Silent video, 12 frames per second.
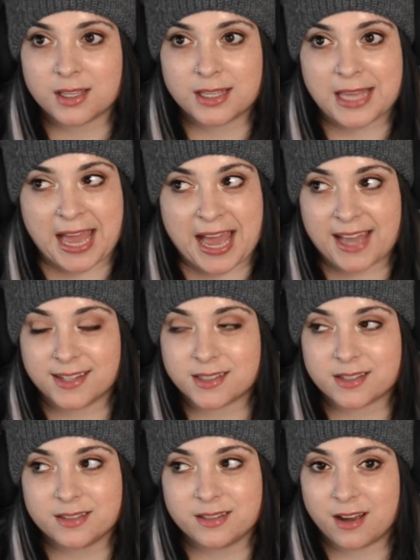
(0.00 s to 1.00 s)
cat
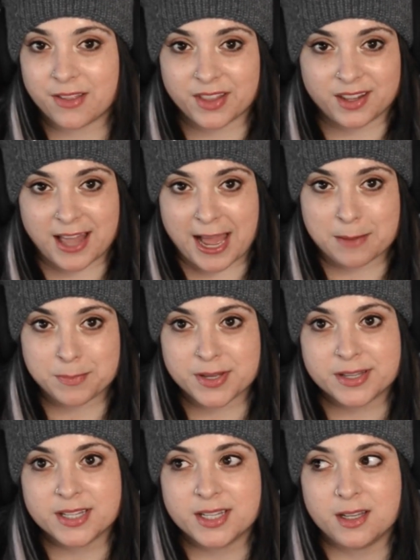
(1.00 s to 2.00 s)
on the lap
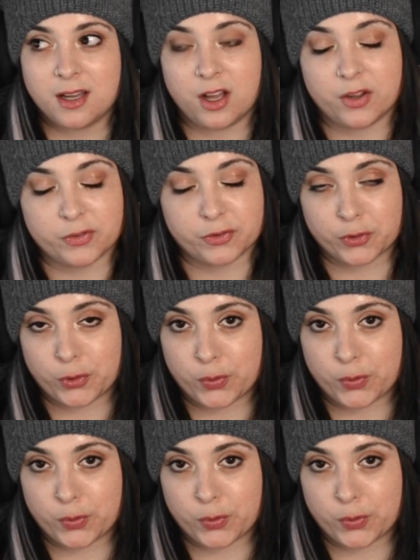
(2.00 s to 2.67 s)
of